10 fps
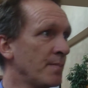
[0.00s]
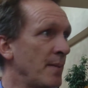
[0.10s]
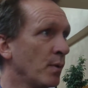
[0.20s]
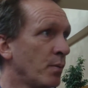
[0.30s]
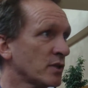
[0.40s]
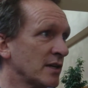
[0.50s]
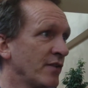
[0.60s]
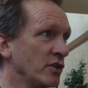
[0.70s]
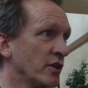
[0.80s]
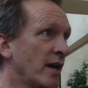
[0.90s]
people put
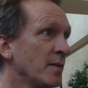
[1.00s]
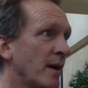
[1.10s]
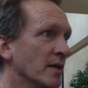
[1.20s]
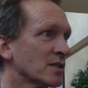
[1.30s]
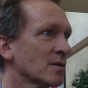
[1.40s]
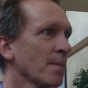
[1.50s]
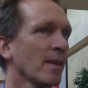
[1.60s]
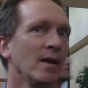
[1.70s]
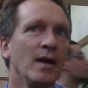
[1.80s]
stuff into your database. Right.